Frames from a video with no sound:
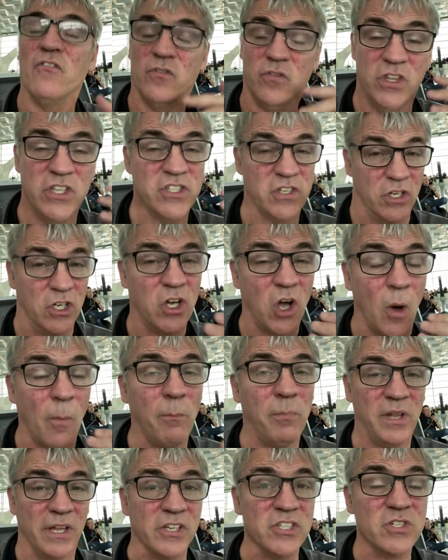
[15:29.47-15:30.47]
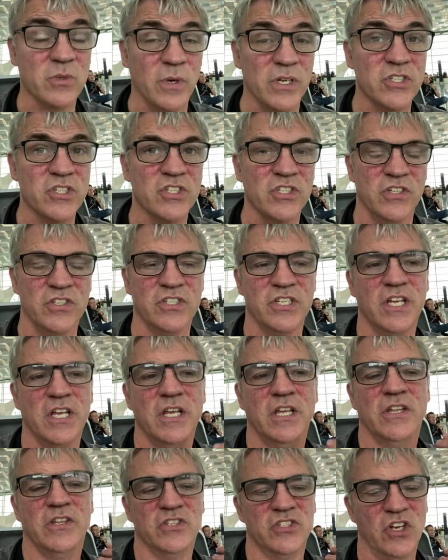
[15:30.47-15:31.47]
These are complex questions.
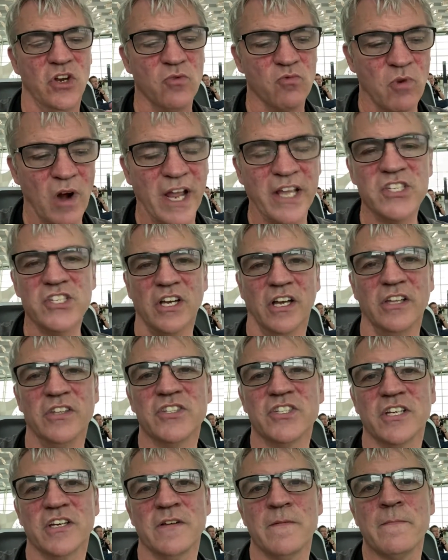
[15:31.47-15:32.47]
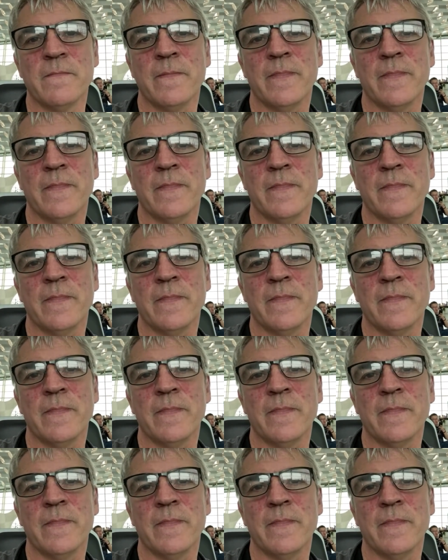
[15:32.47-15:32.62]
There's no right answer.